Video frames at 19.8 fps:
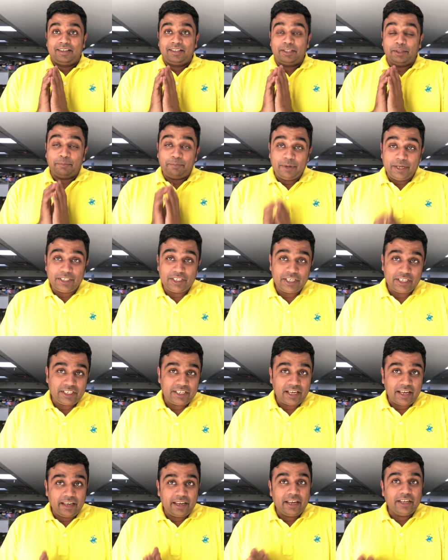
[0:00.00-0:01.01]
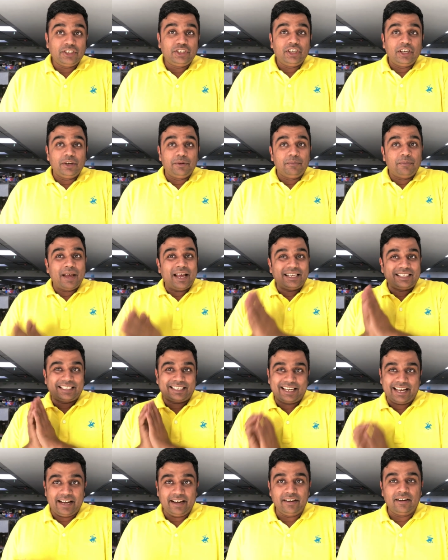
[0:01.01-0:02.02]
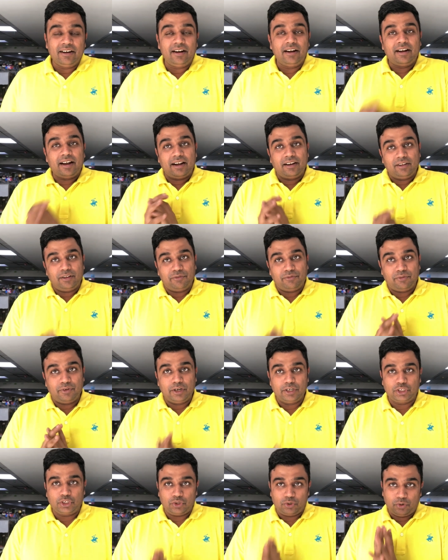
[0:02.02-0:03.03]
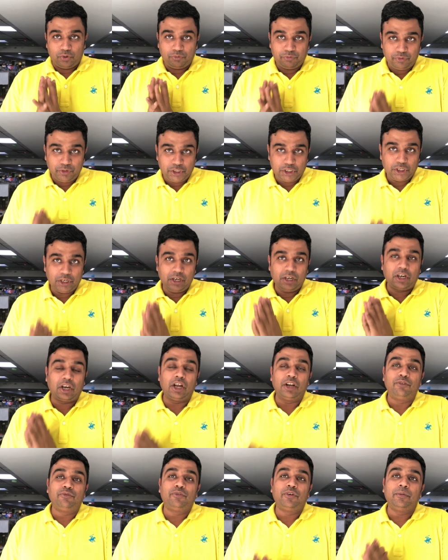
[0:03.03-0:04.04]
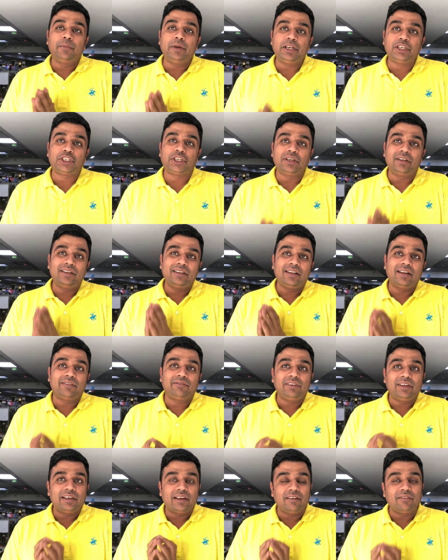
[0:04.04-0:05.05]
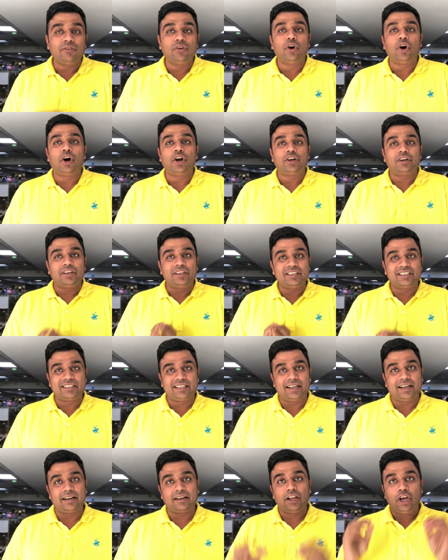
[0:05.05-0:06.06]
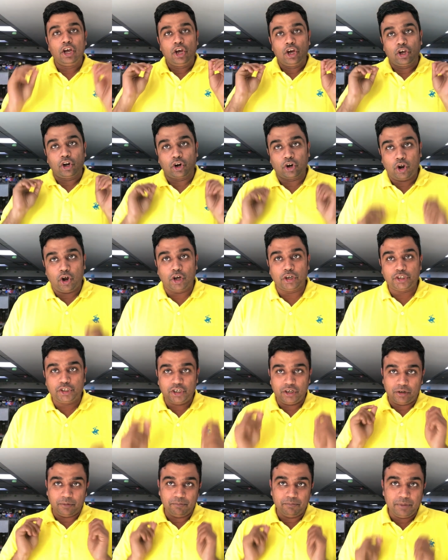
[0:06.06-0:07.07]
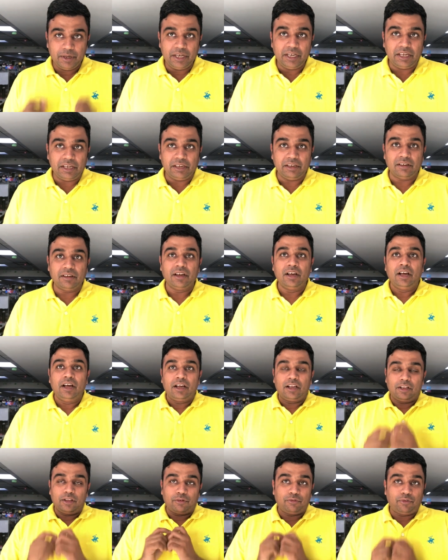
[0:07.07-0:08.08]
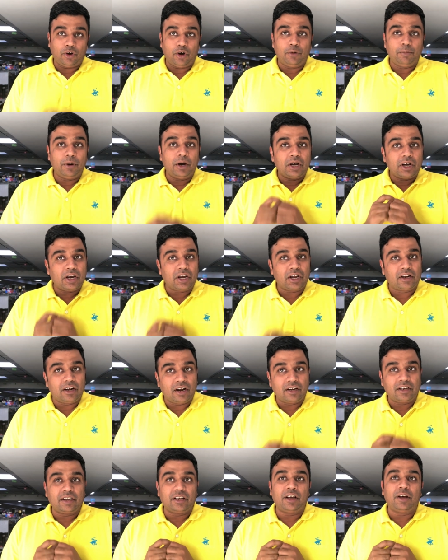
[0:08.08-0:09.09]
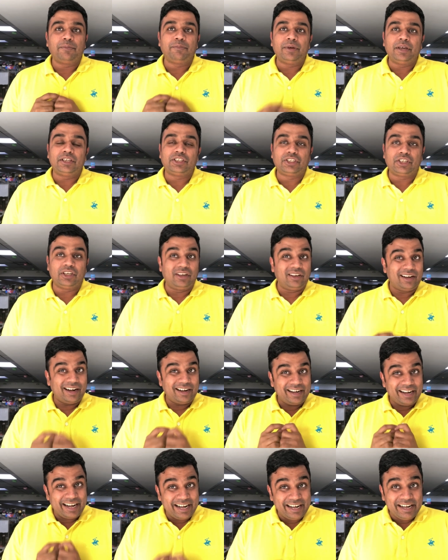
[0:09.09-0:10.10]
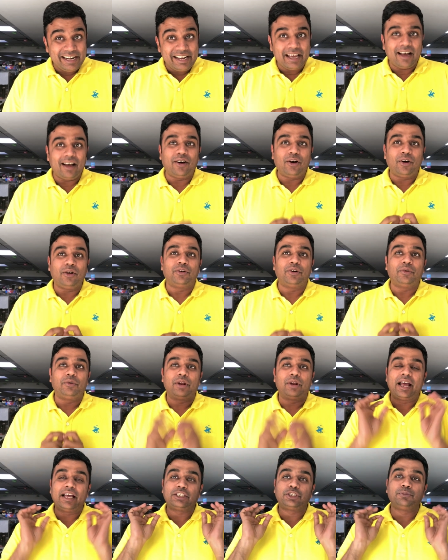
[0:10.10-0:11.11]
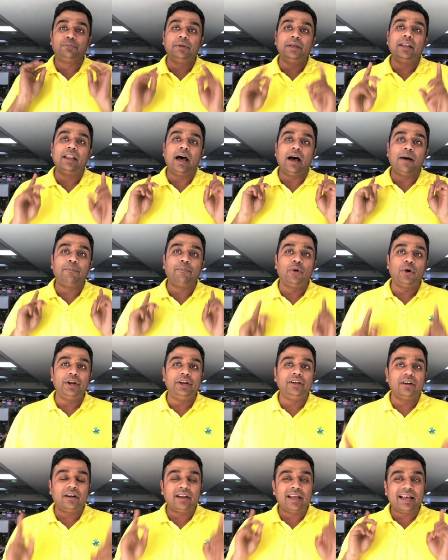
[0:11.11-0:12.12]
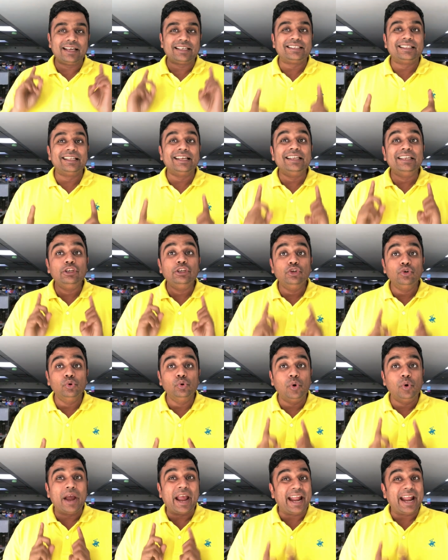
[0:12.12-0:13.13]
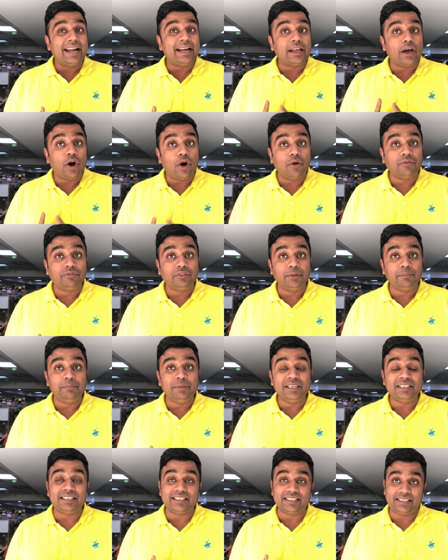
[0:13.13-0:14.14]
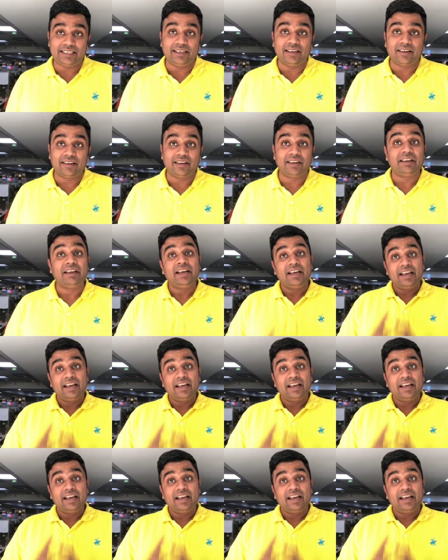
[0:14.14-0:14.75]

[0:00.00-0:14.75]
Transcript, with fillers: The BCCI AGM has ended and the first official confirmation that we have got is that Roger Binny, the former Karnataka pacer and India all-rounder has been appointed as the new head of the BCCI.